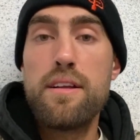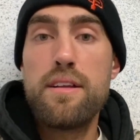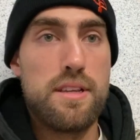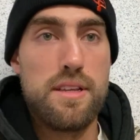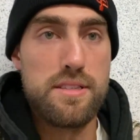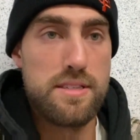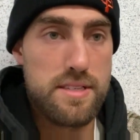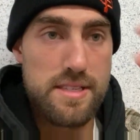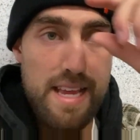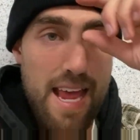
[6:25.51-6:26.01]

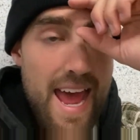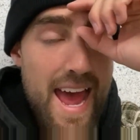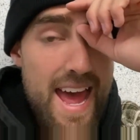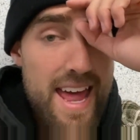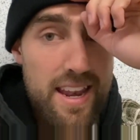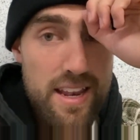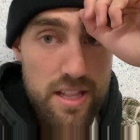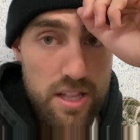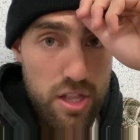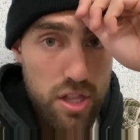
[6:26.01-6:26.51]
Is his
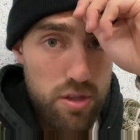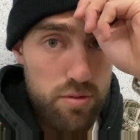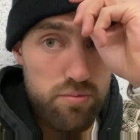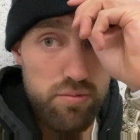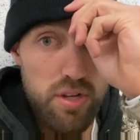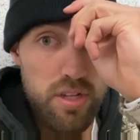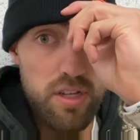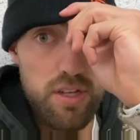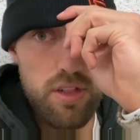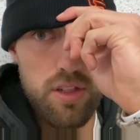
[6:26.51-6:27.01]
hat
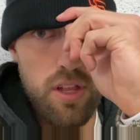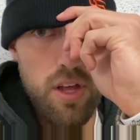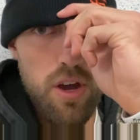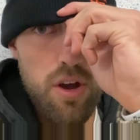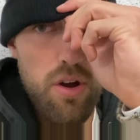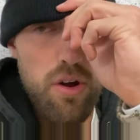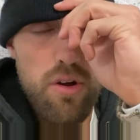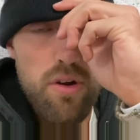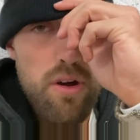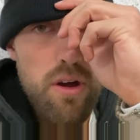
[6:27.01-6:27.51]
really
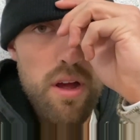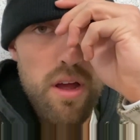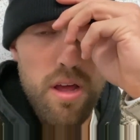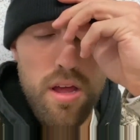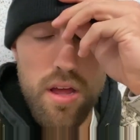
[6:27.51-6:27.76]
low?